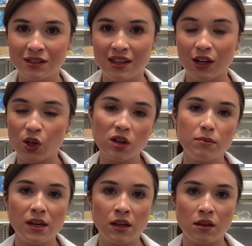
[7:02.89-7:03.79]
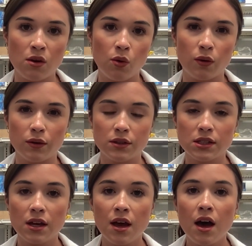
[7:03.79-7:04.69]
that could be in the oils,
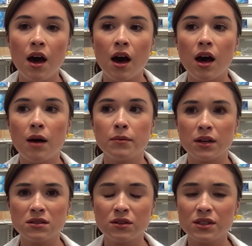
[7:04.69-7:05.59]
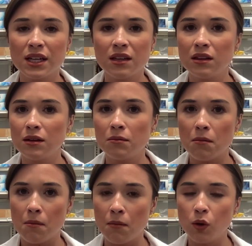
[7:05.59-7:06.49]
but also to get the
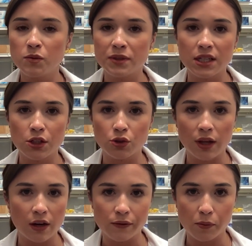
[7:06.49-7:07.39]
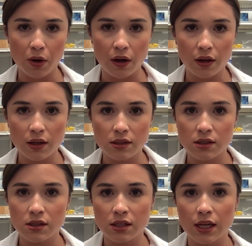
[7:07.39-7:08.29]
most potential out of your products,
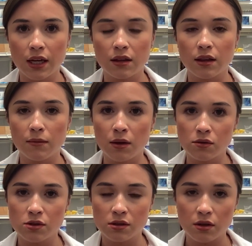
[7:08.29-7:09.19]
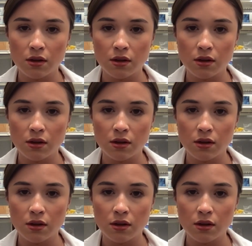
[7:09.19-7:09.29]
to get the most